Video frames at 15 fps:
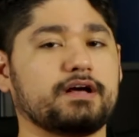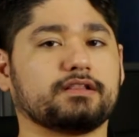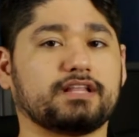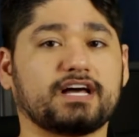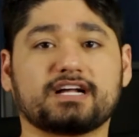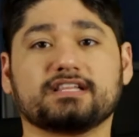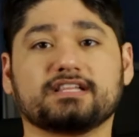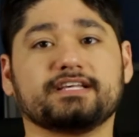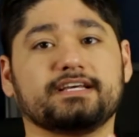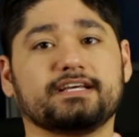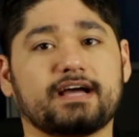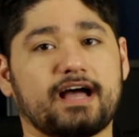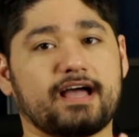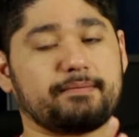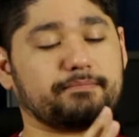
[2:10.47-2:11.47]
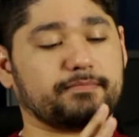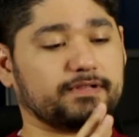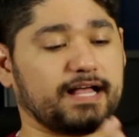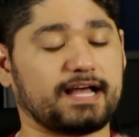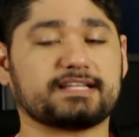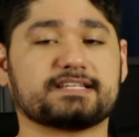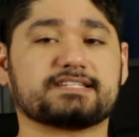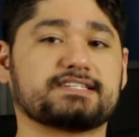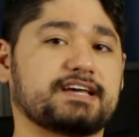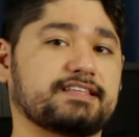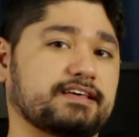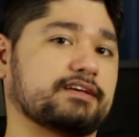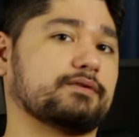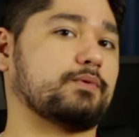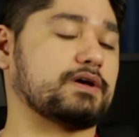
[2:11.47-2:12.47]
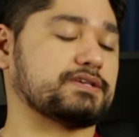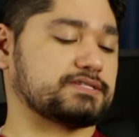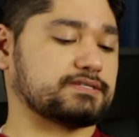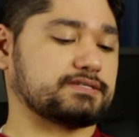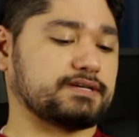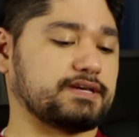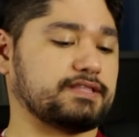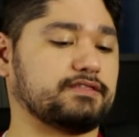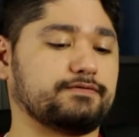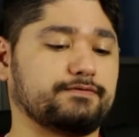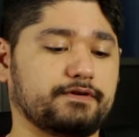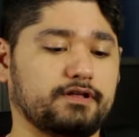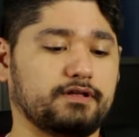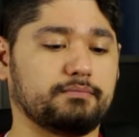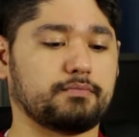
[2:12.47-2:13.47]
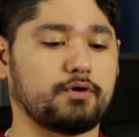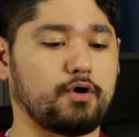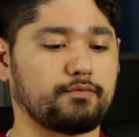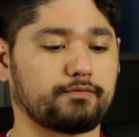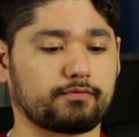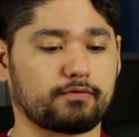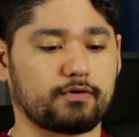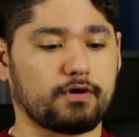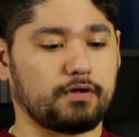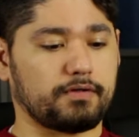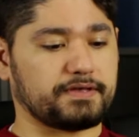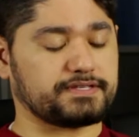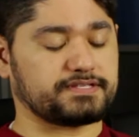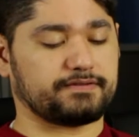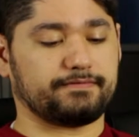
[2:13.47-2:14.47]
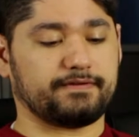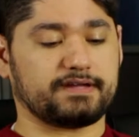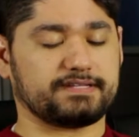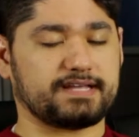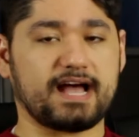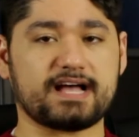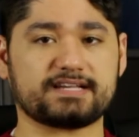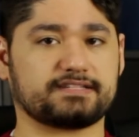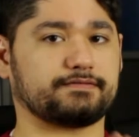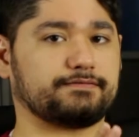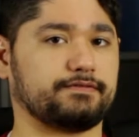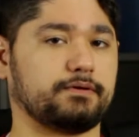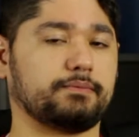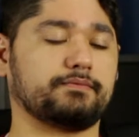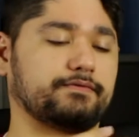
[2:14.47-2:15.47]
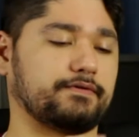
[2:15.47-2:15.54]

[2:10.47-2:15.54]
Luckily, I'm glad to say that it wasn't, and the film overall is a fantastic film,